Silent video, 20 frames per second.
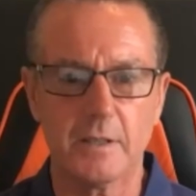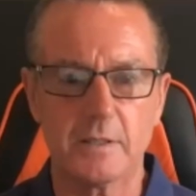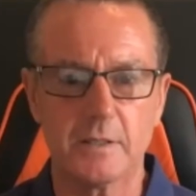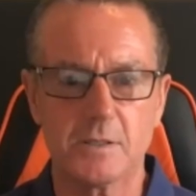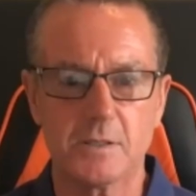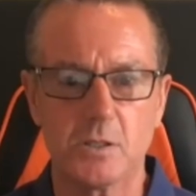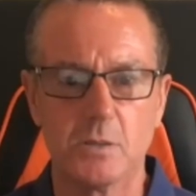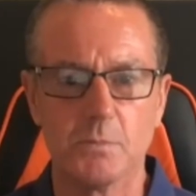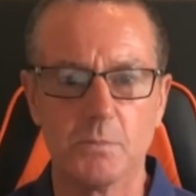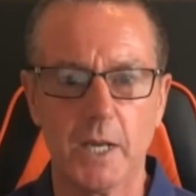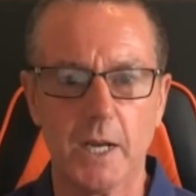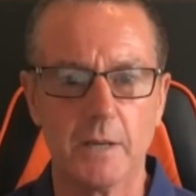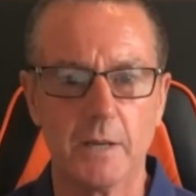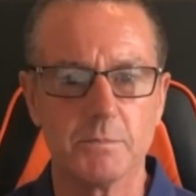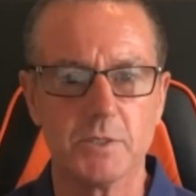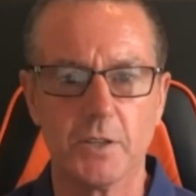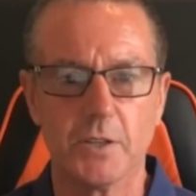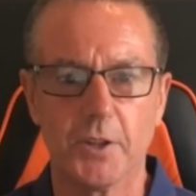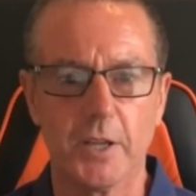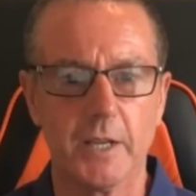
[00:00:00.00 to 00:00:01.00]

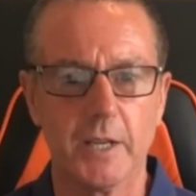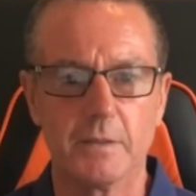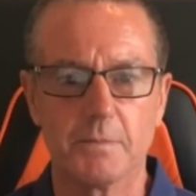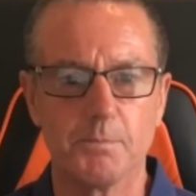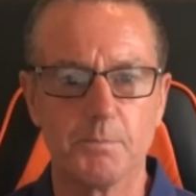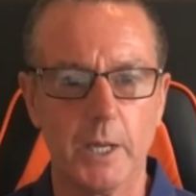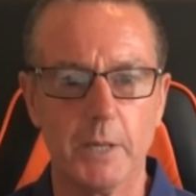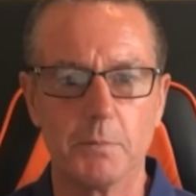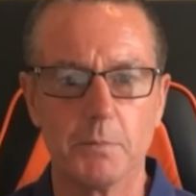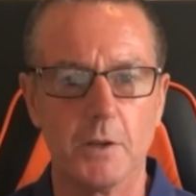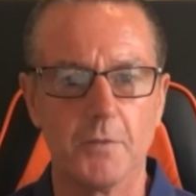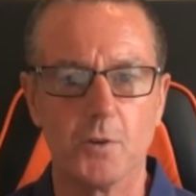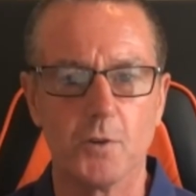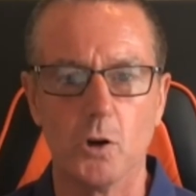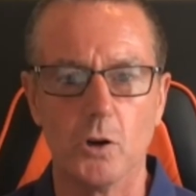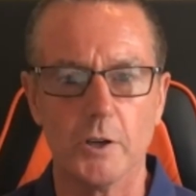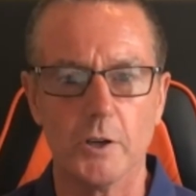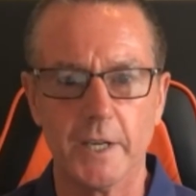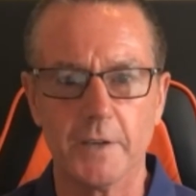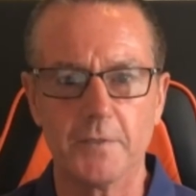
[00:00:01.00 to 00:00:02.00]
sometimes you think people have
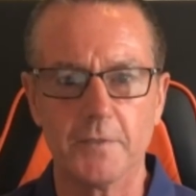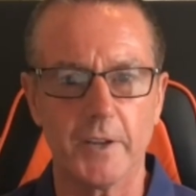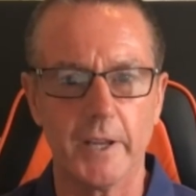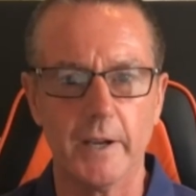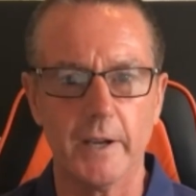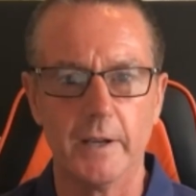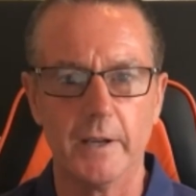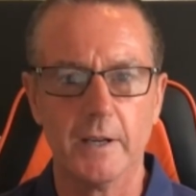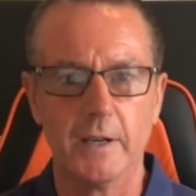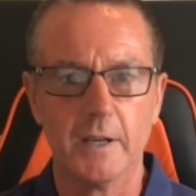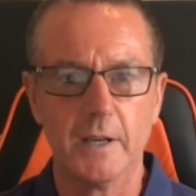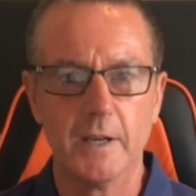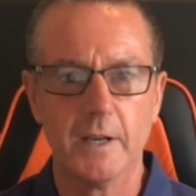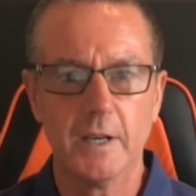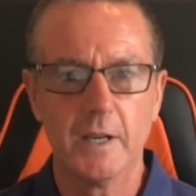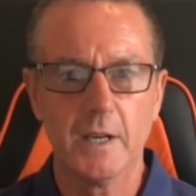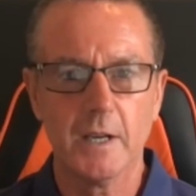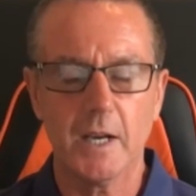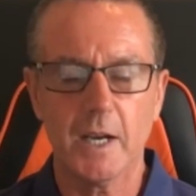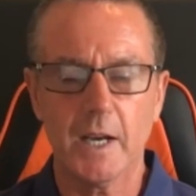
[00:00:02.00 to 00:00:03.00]
got it in for you.
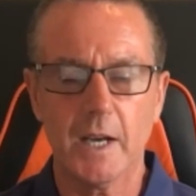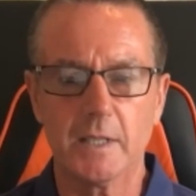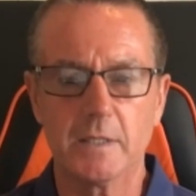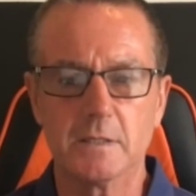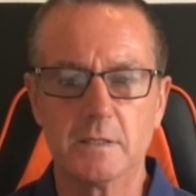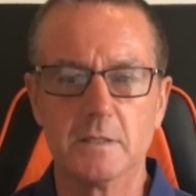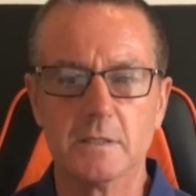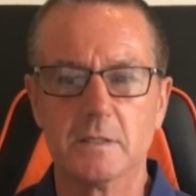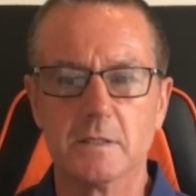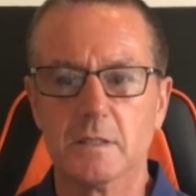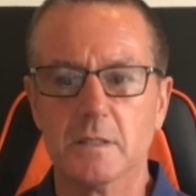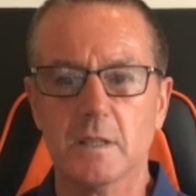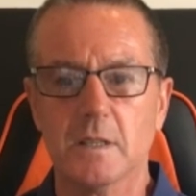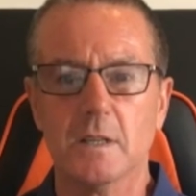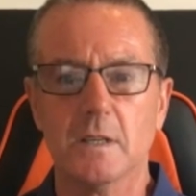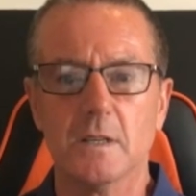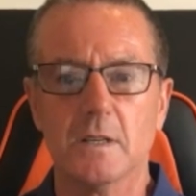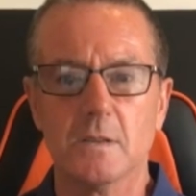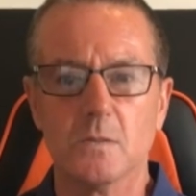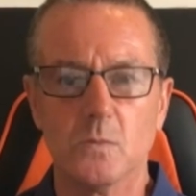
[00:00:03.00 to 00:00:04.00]
And
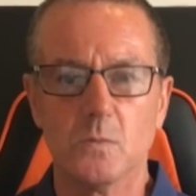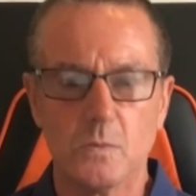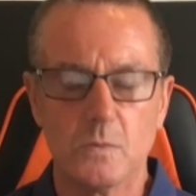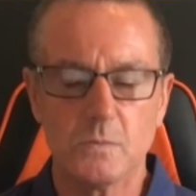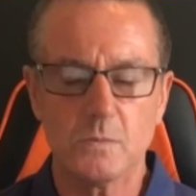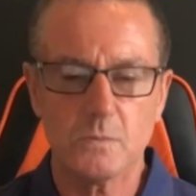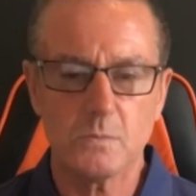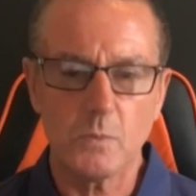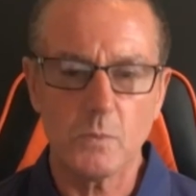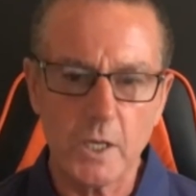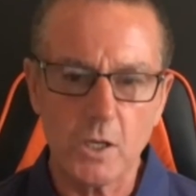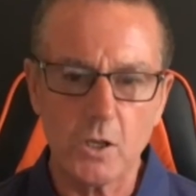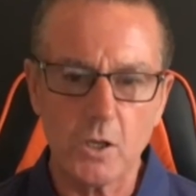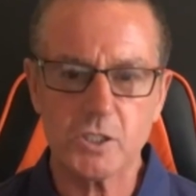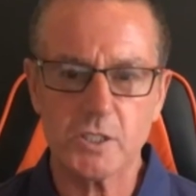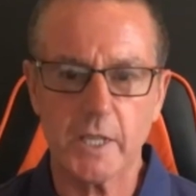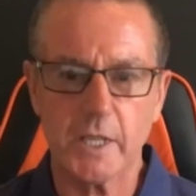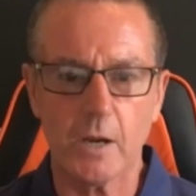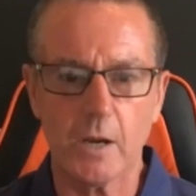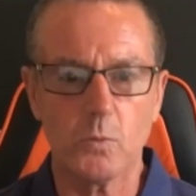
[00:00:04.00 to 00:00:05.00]
we
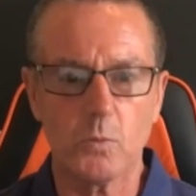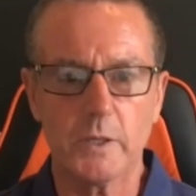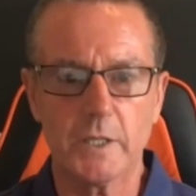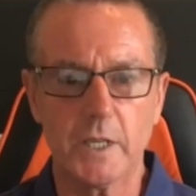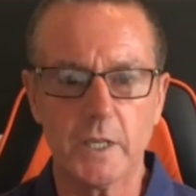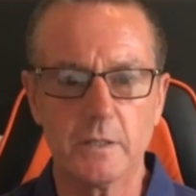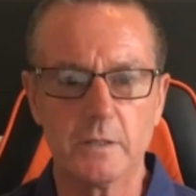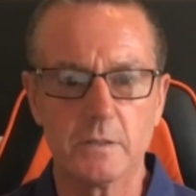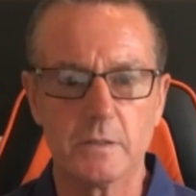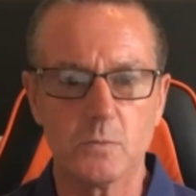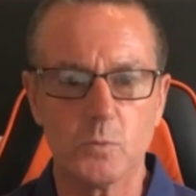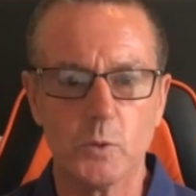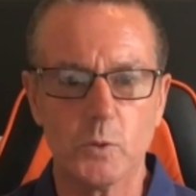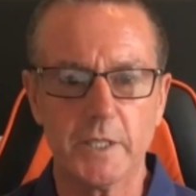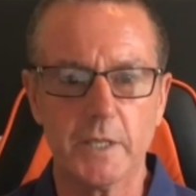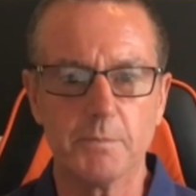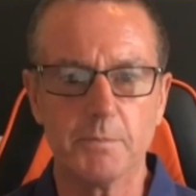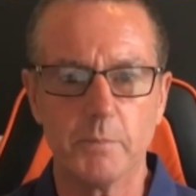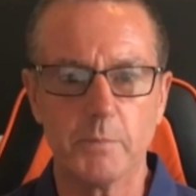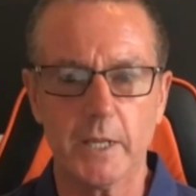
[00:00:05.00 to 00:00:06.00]
lost out. We didn't
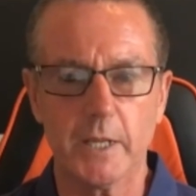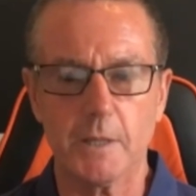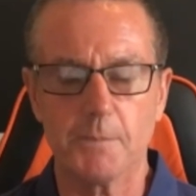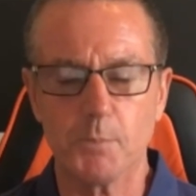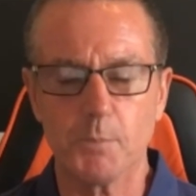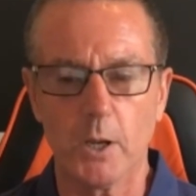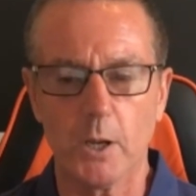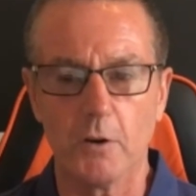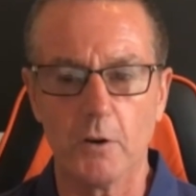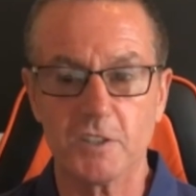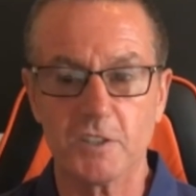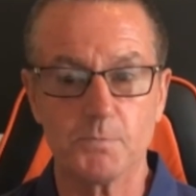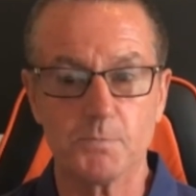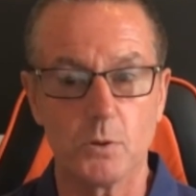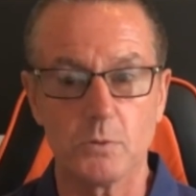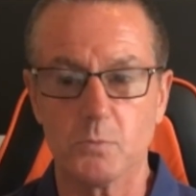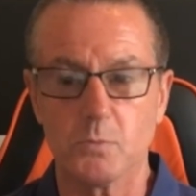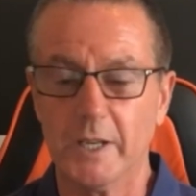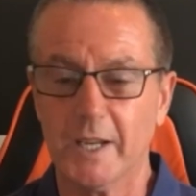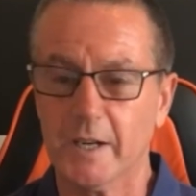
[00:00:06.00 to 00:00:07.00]
make the playoffs,
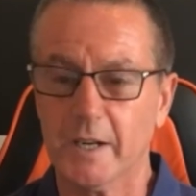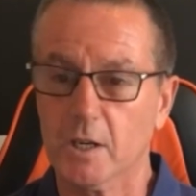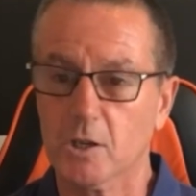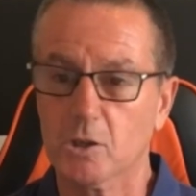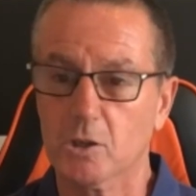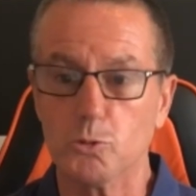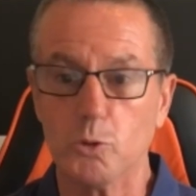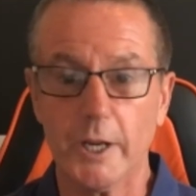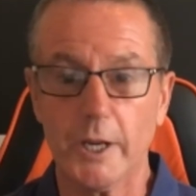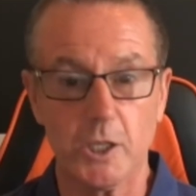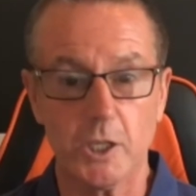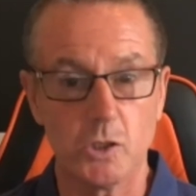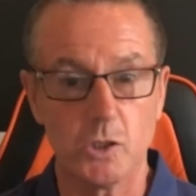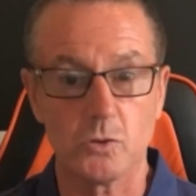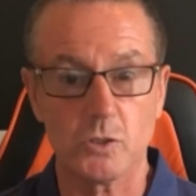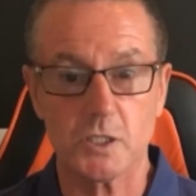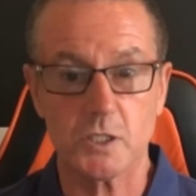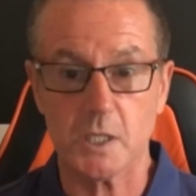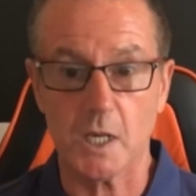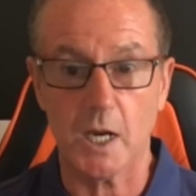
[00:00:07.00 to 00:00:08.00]
but we had a great
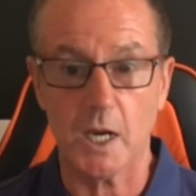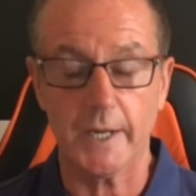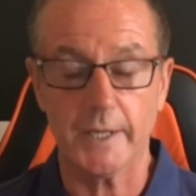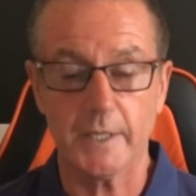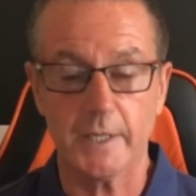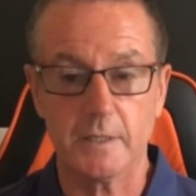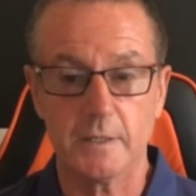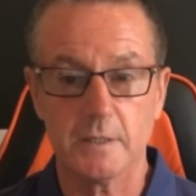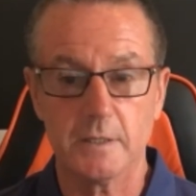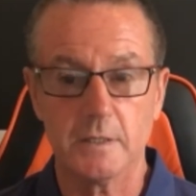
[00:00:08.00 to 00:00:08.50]
young side.